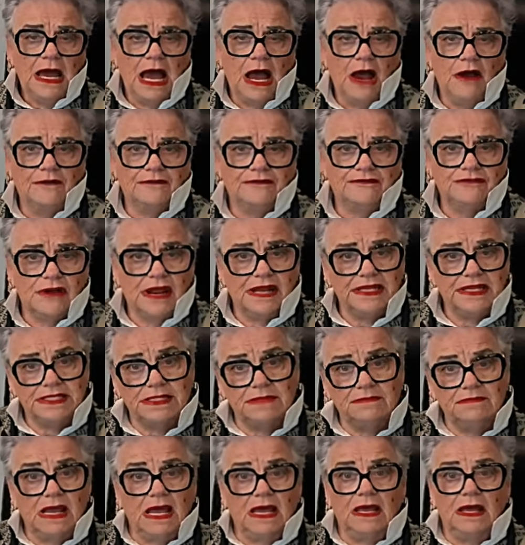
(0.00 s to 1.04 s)
over at
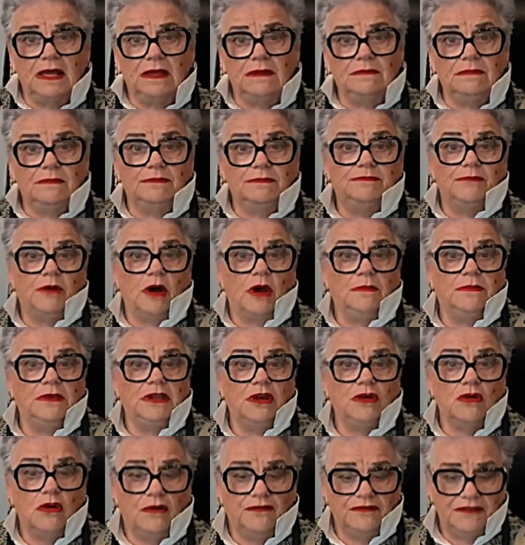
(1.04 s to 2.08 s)
Buy Me
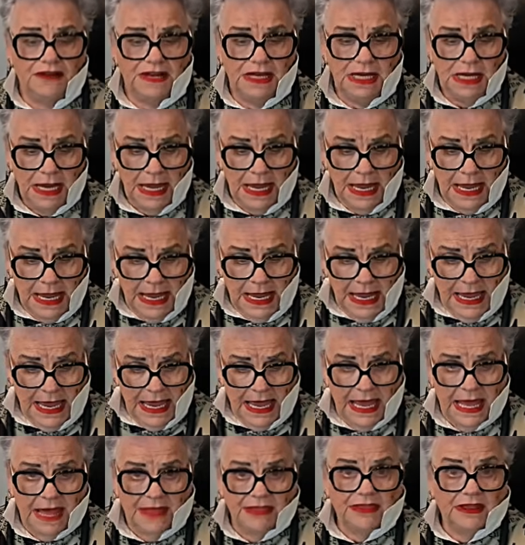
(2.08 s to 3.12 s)
a Coffee,
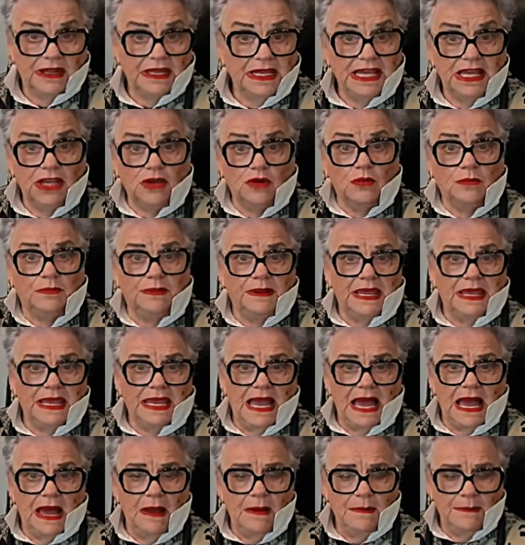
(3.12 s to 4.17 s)
and the link will
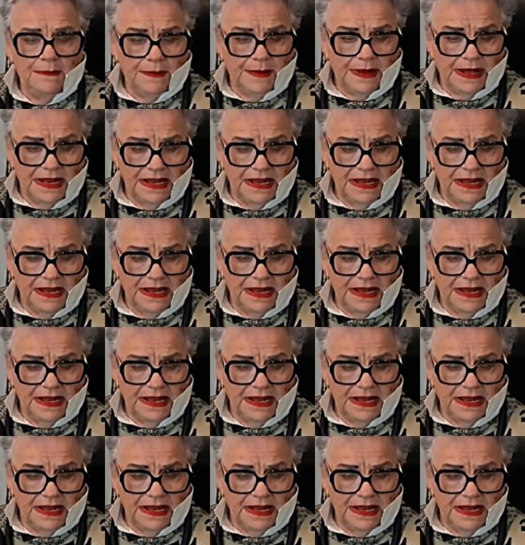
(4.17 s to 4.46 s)
be up.